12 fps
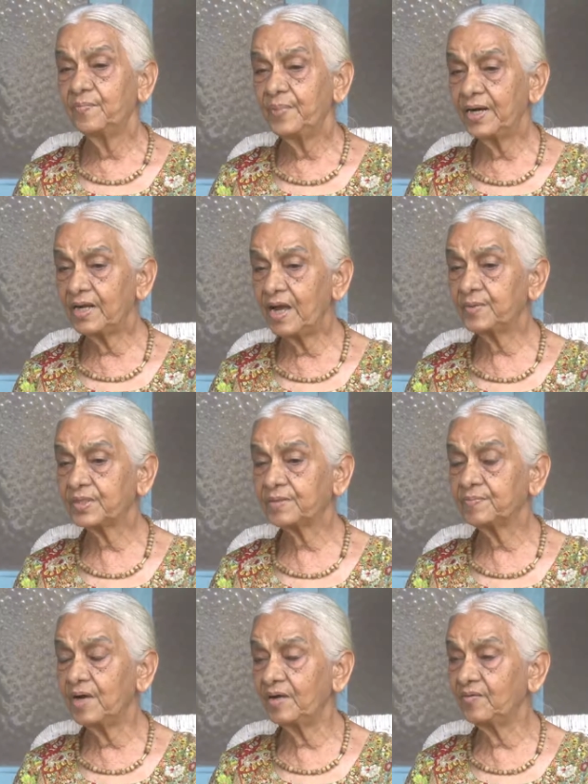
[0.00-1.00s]
perhaps
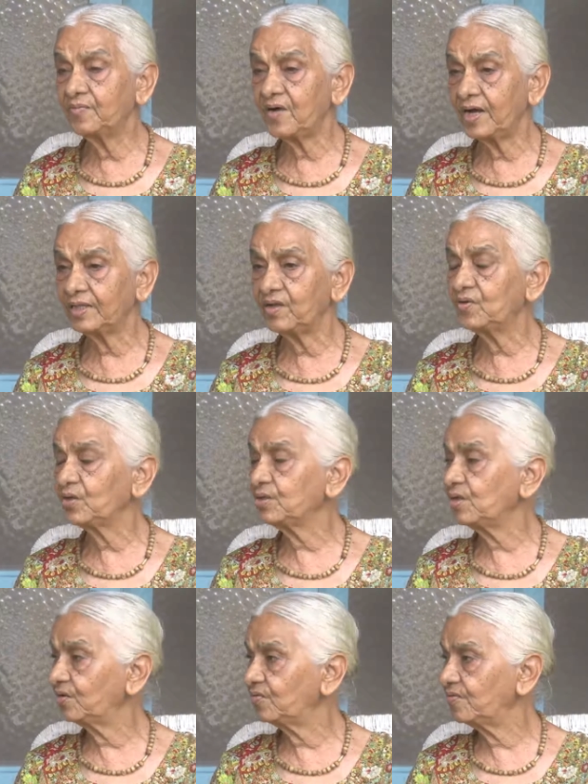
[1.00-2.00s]
my father was
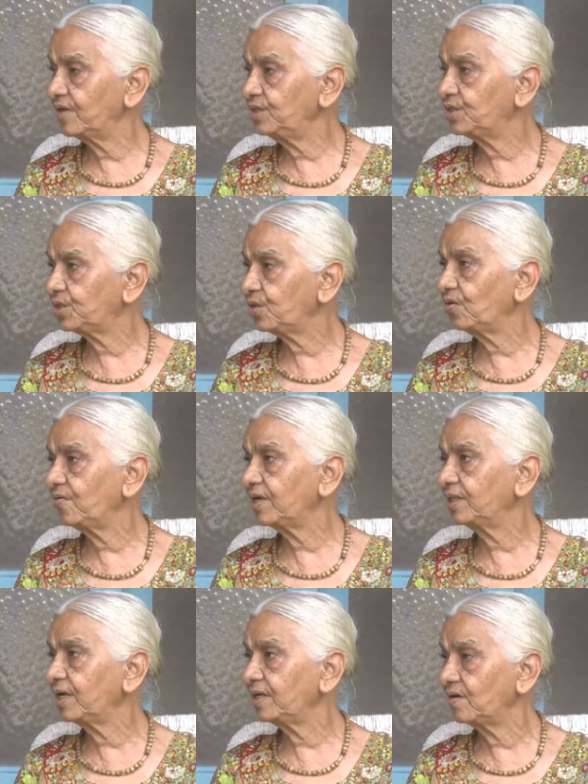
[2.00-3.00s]
not very sure
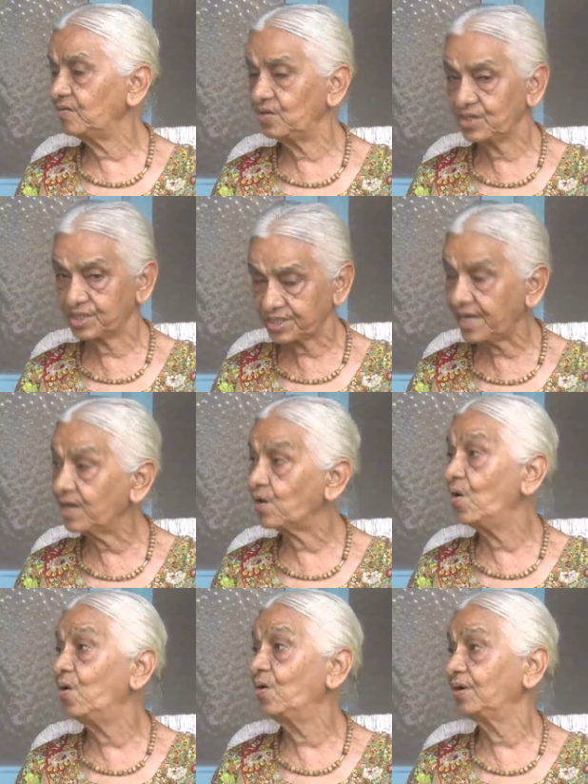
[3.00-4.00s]
whether I would stay
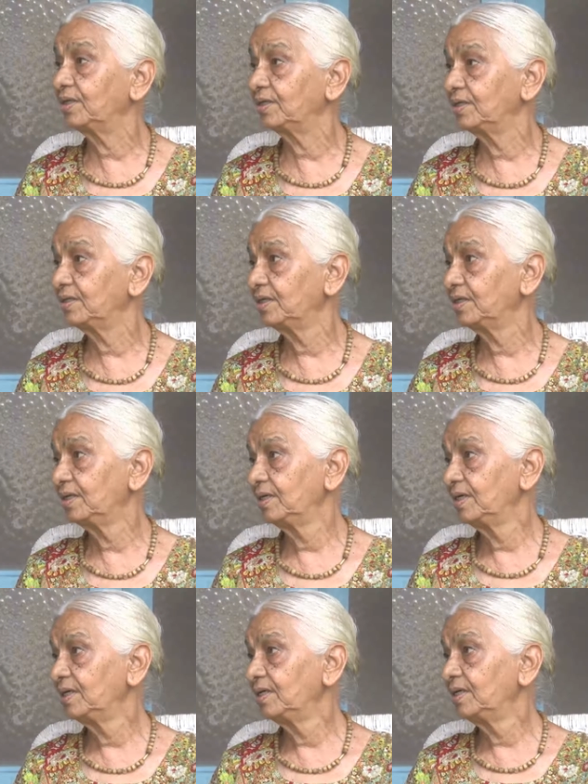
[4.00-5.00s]
on.
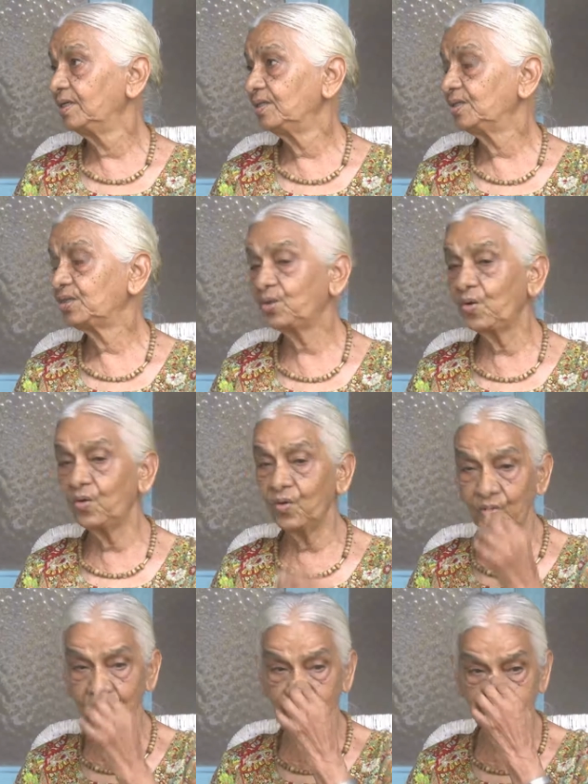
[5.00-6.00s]

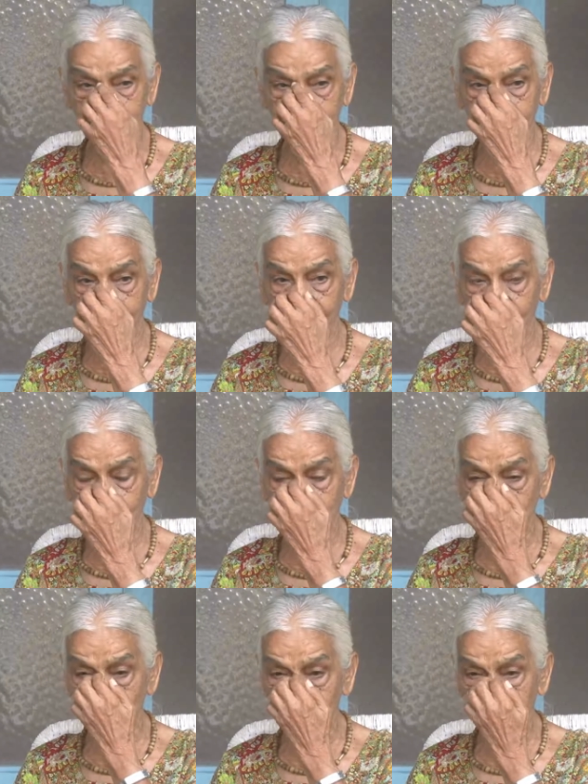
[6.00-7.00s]
So I was
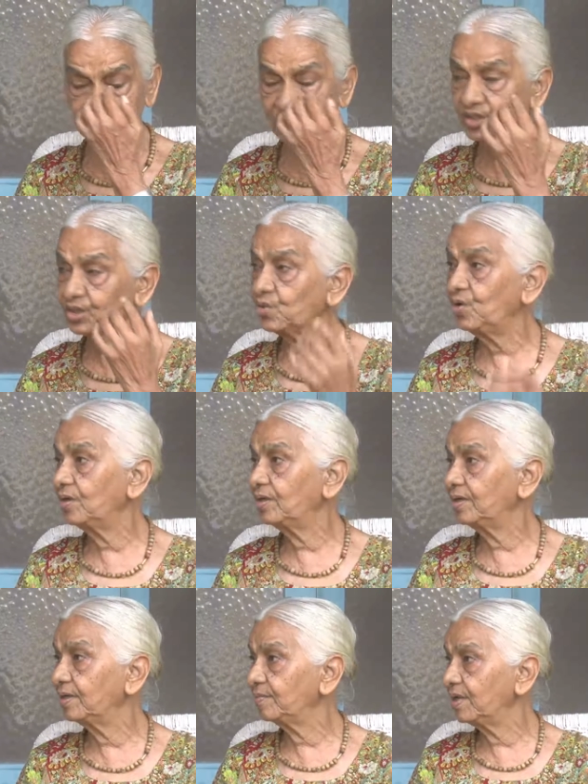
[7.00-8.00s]
not in the school.
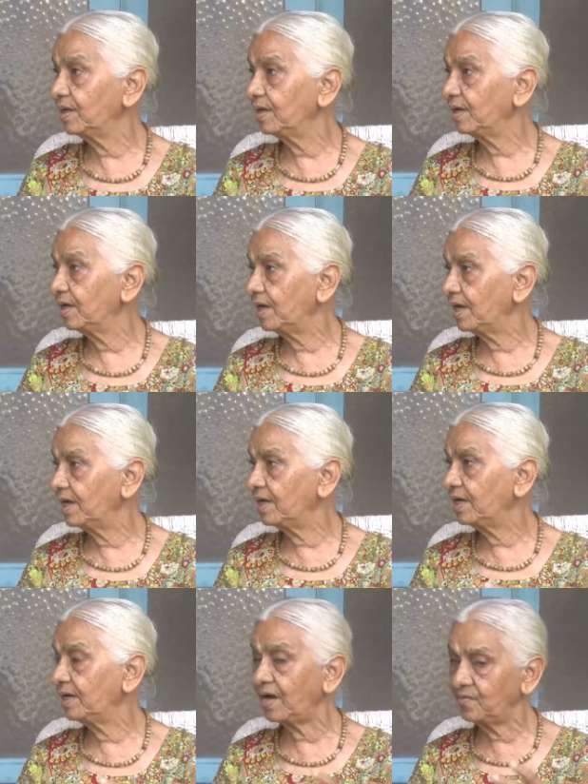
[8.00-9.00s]

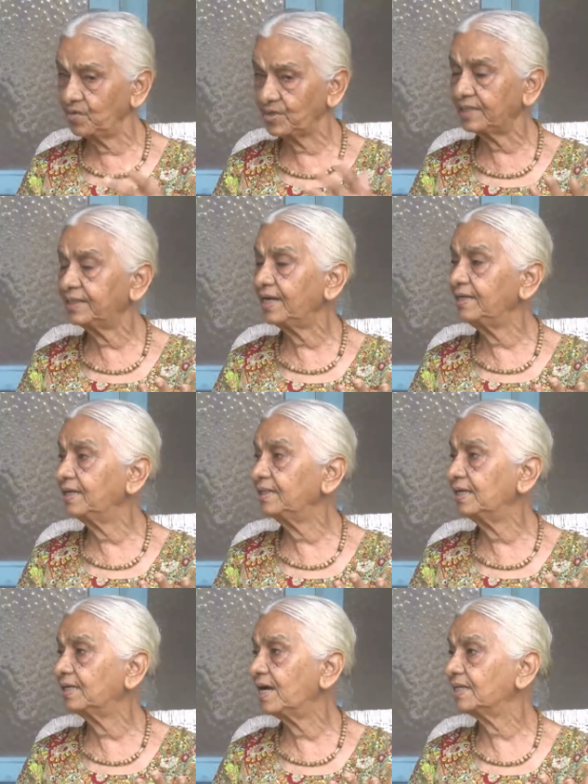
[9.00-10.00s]
I was attending
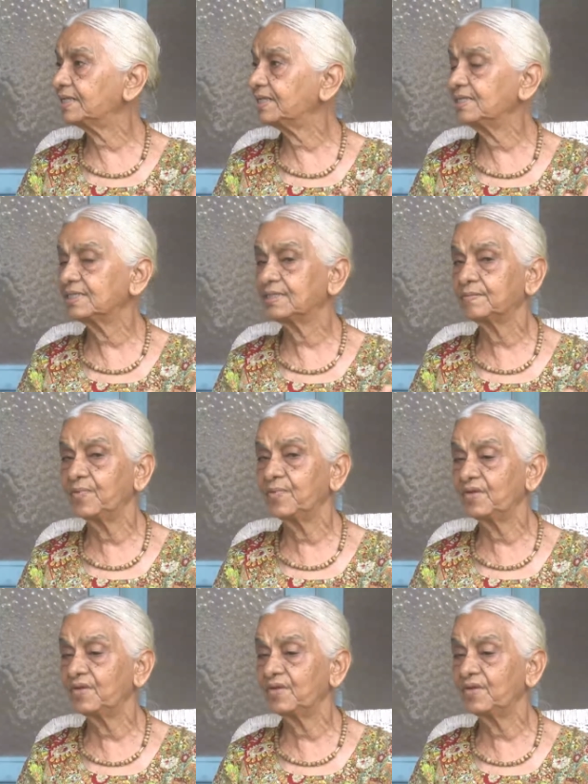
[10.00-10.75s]
the classes, but